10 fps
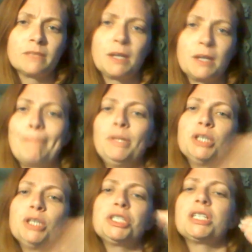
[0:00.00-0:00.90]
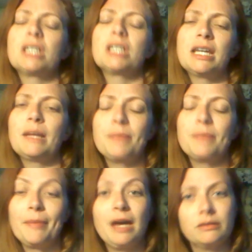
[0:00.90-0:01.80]
push to get up the
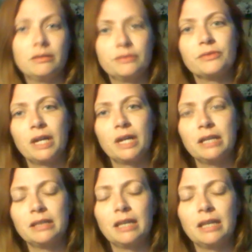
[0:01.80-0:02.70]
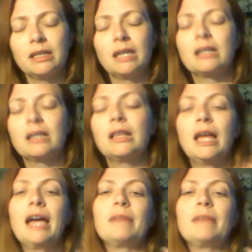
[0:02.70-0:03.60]
mountain, right? That like
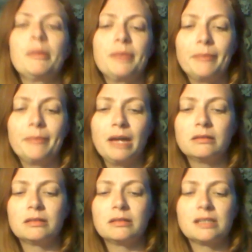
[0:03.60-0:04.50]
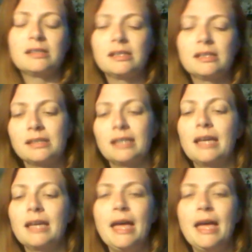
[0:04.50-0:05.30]
climb up the mountain. This is like a